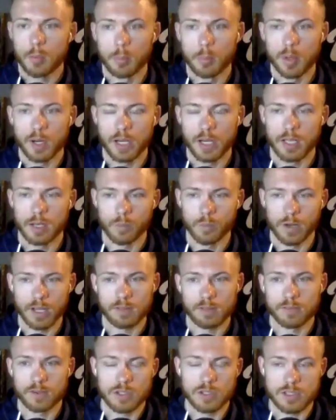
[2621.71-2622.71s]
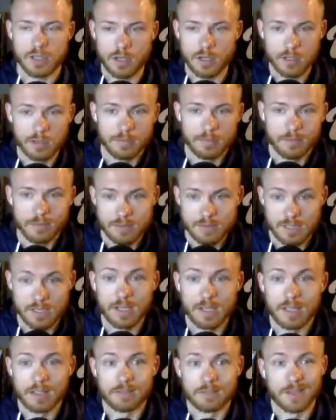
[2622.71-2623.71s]
But when I first started
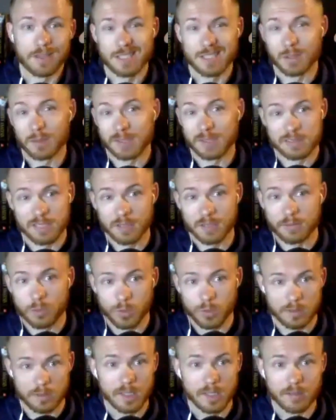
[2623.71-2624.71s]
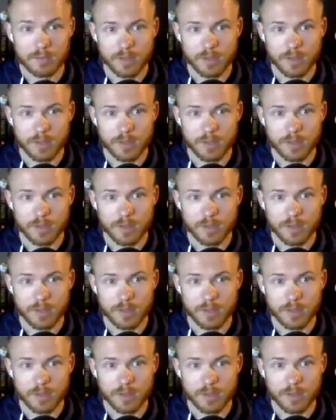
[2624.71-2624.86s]
studying investing when I was like fourteen,